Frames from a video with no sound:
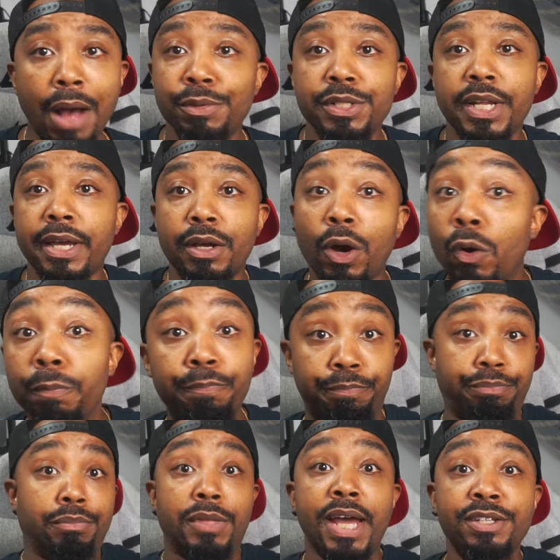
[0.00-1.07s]
I was like, oh,
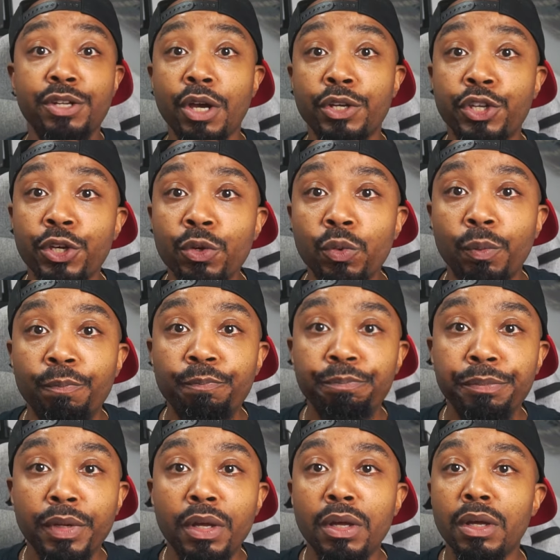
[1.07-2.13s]
that's our cue.
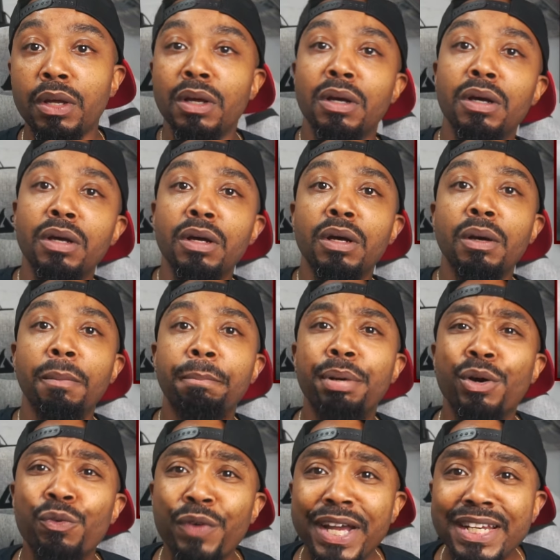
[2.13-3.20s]

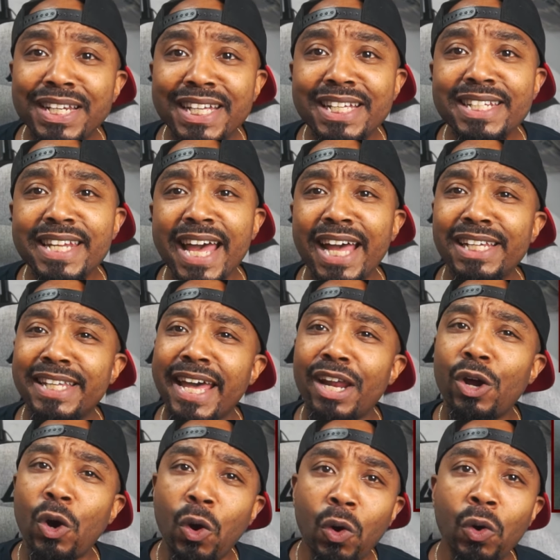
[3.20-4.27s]
But Rhaenys had that
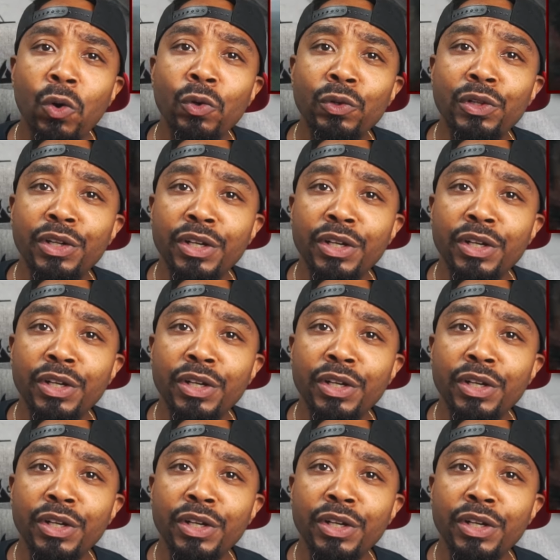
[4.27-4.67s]
old